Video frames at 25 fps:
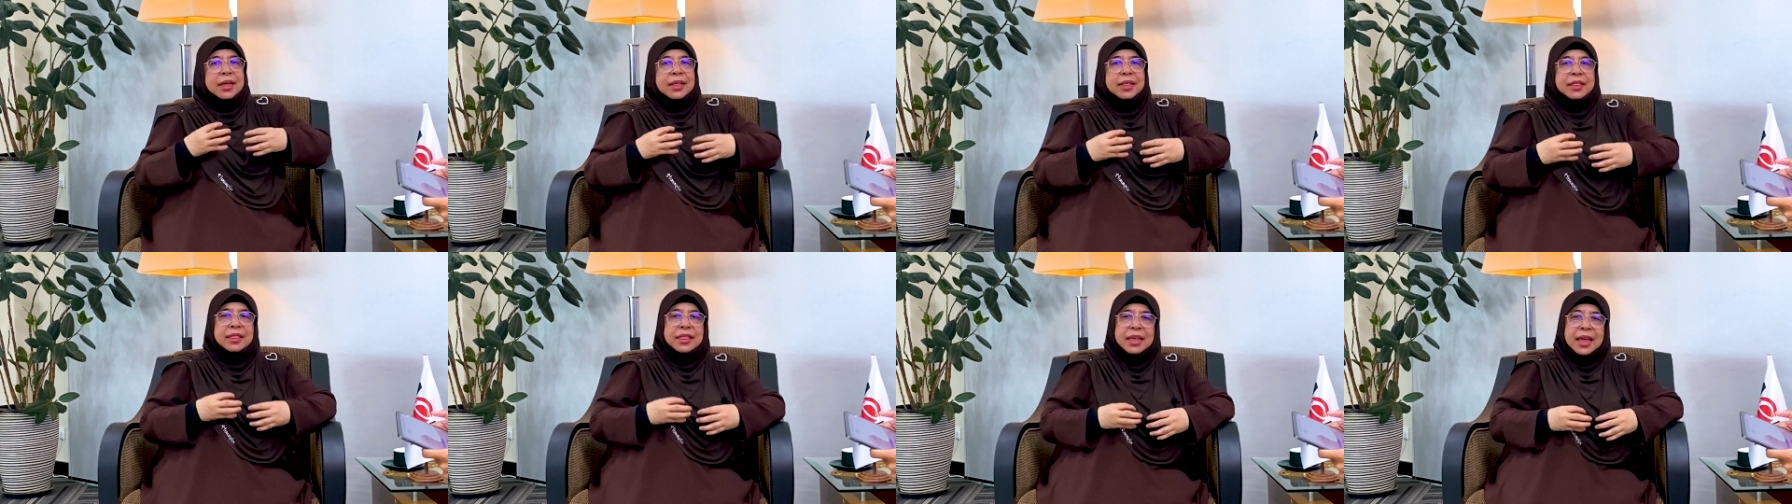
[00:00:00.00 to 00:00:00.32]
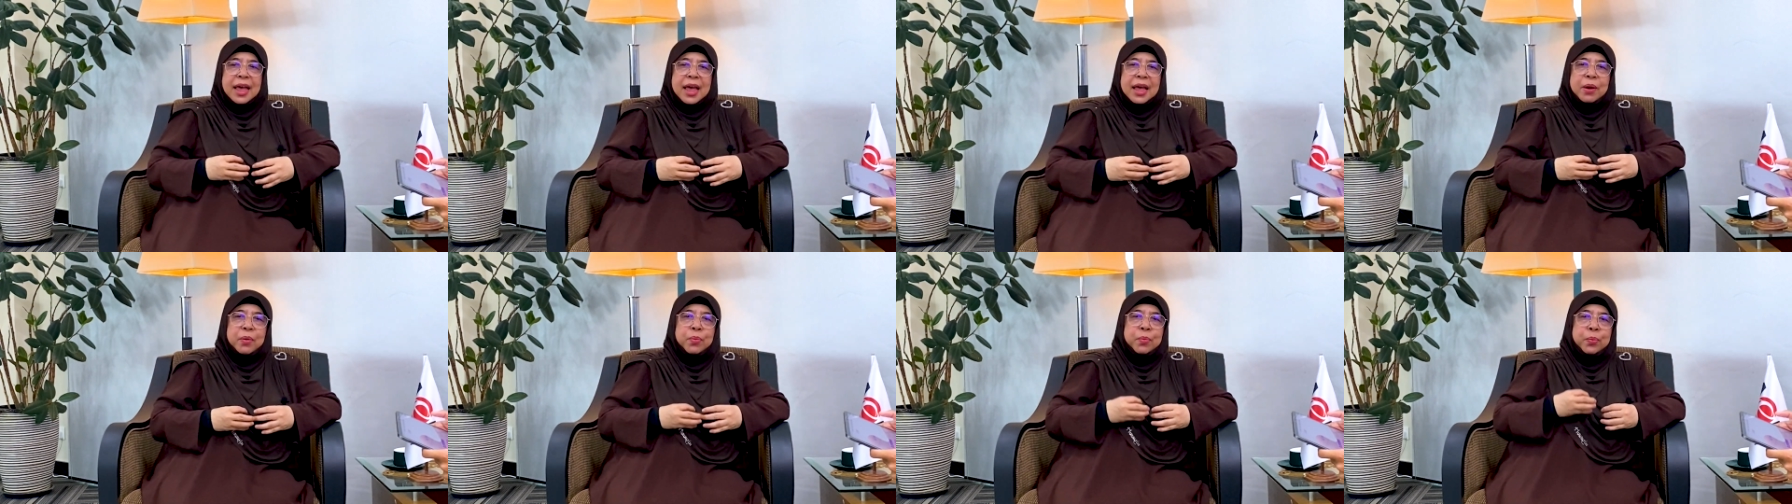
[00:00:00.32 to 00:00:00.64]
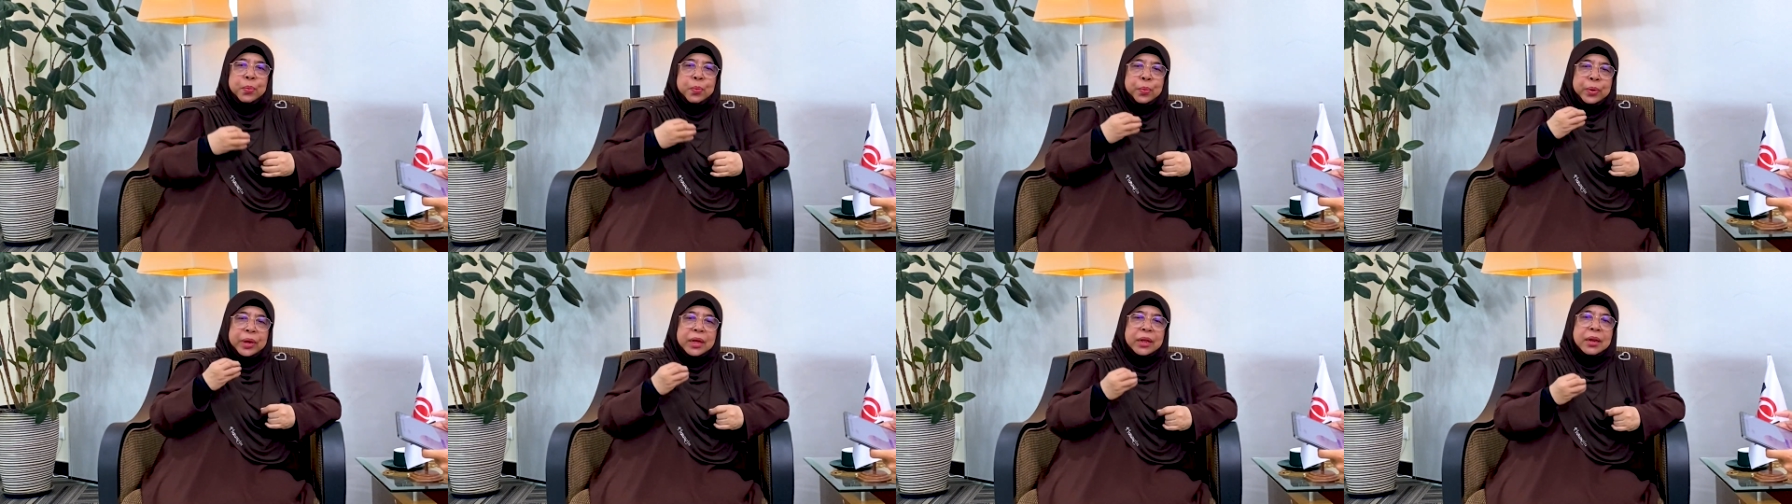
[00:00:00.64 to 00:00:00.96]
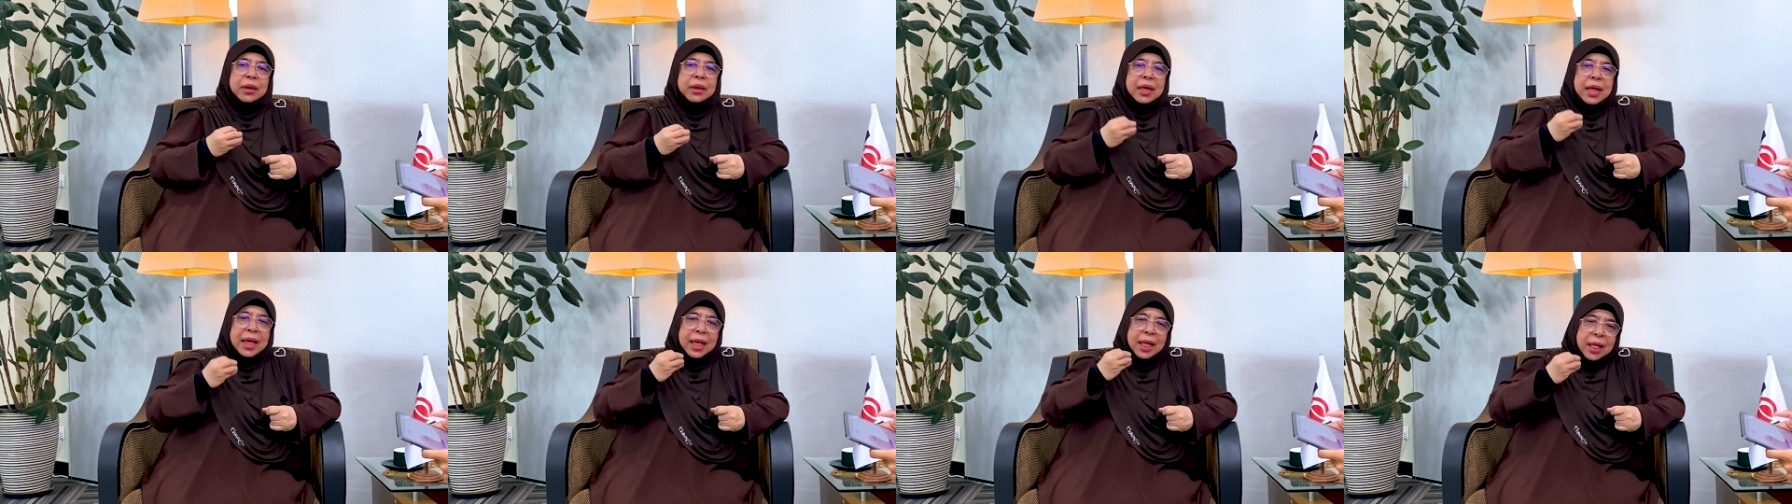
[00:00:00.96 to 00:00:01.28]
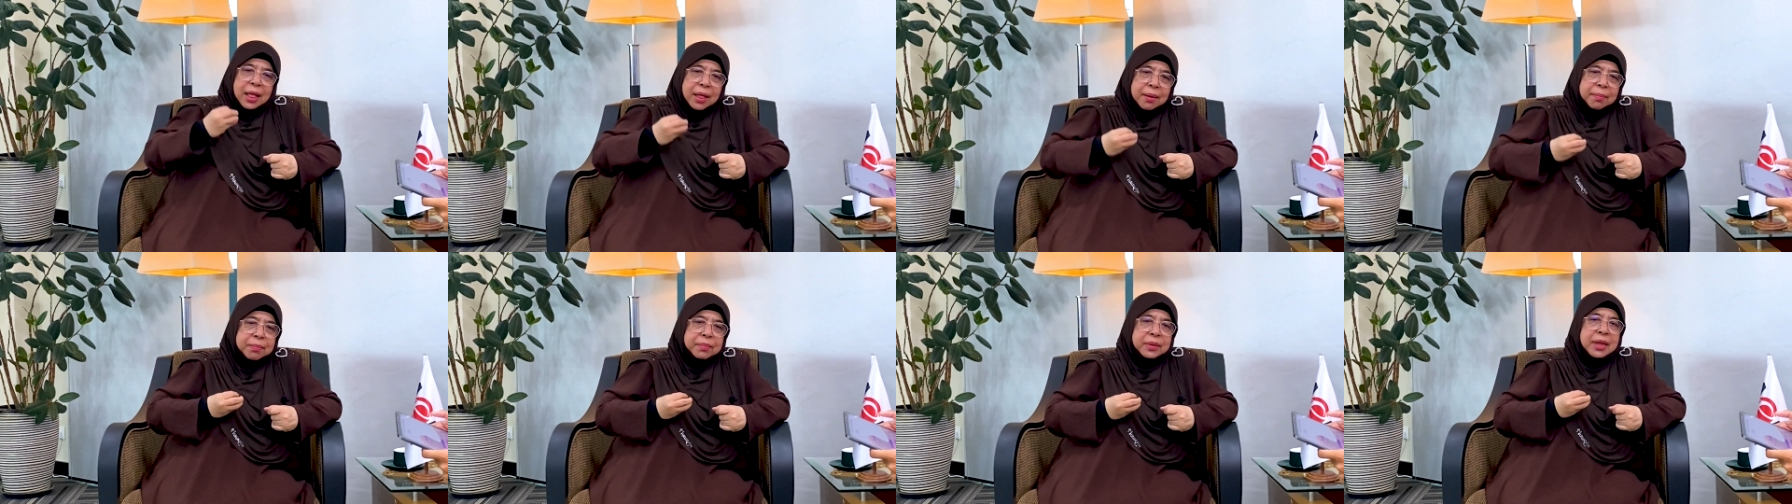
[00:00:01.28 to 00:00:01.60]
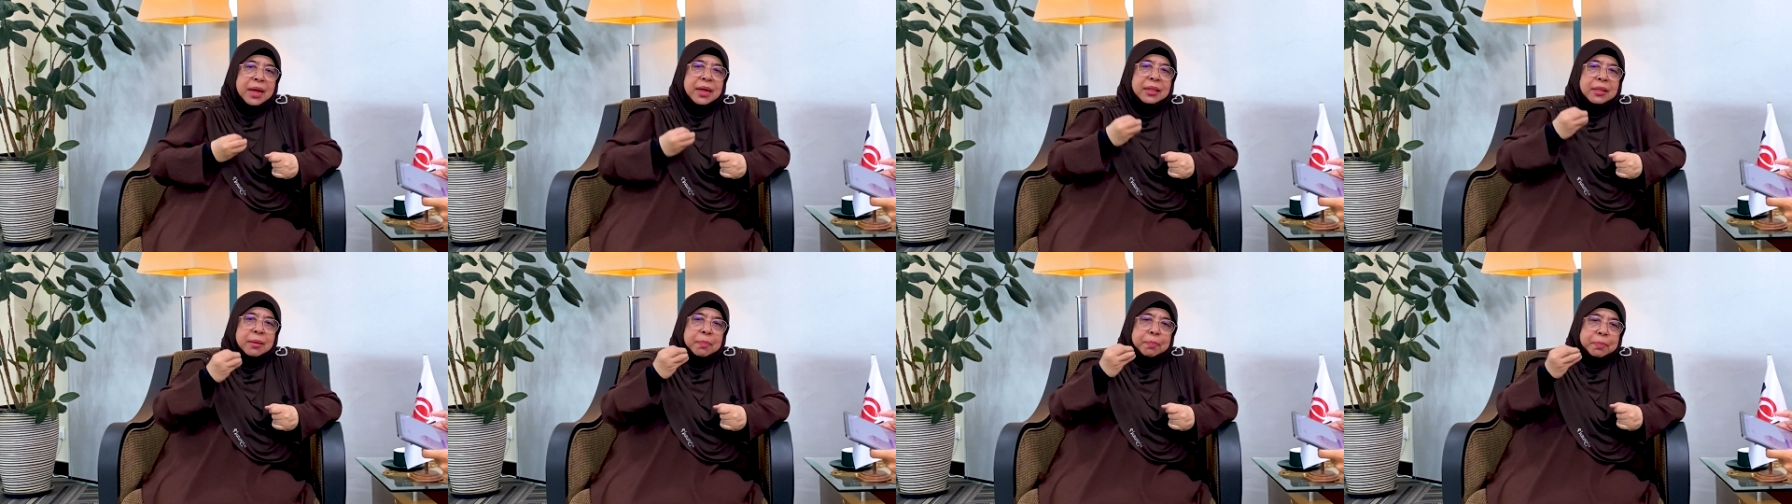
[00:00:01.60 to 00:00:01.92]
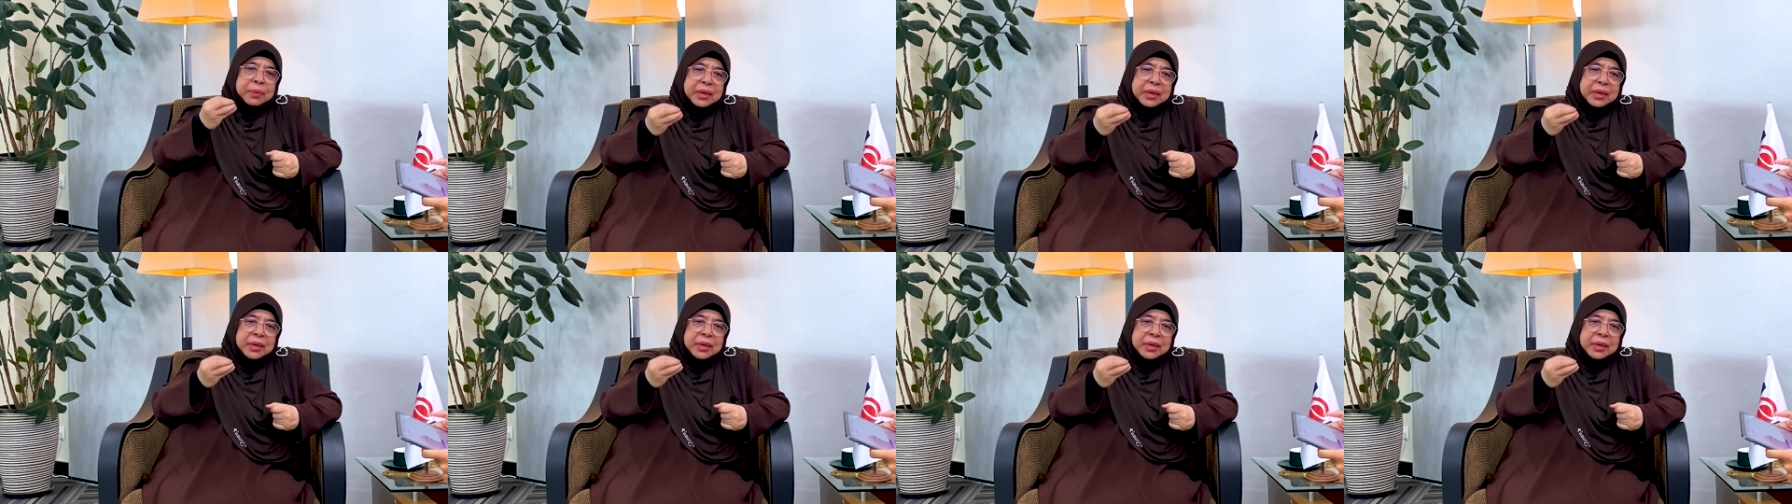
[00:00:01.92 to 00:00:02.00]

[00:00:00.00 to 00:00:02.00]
that will help the other